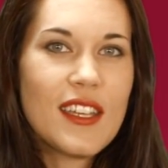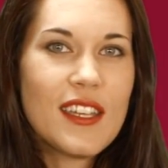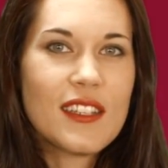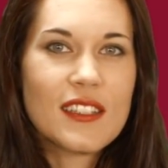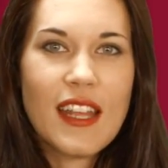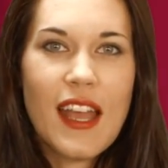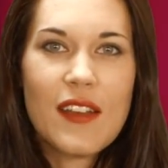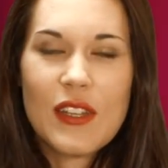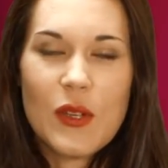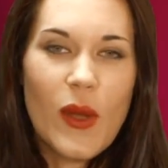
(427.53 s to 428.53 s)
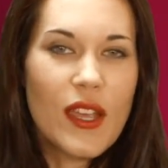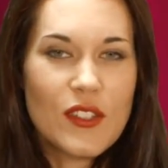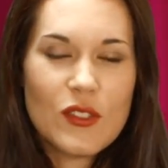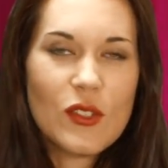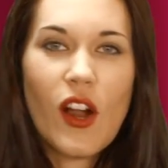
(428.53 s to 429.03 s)
It doesn't have any way
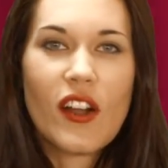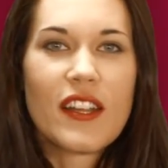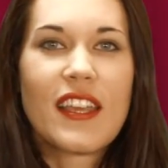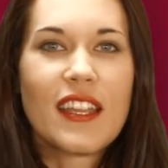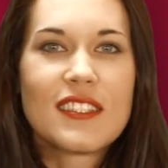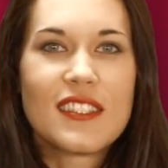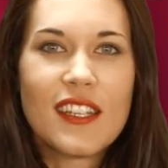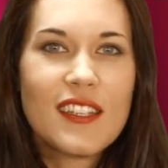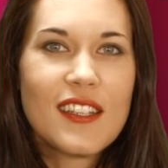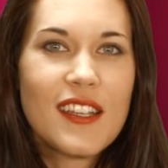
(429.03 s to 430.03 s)
to guard against it.